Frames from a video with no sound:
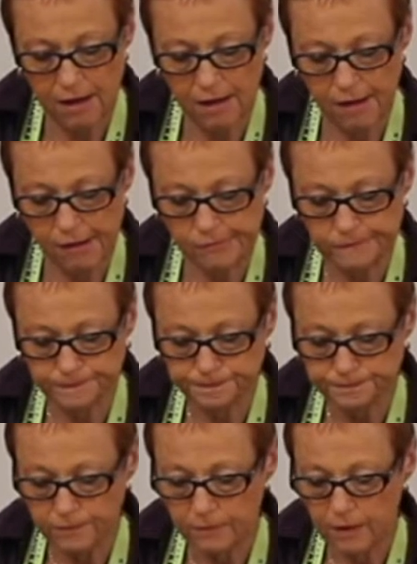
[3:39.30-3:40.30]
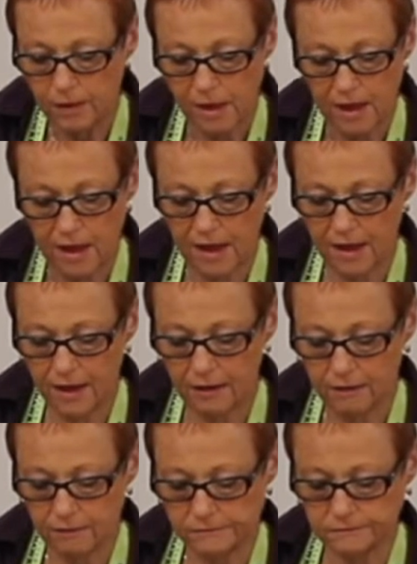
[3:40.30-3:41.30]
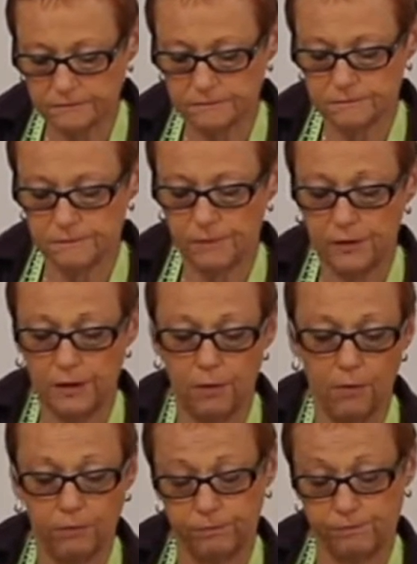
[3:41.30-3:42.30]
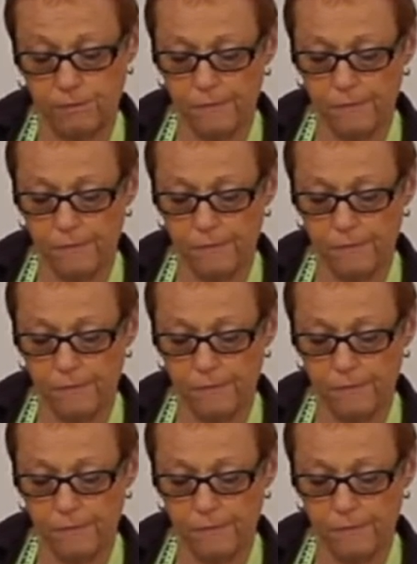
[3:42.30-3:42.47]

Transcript: know. And, you know,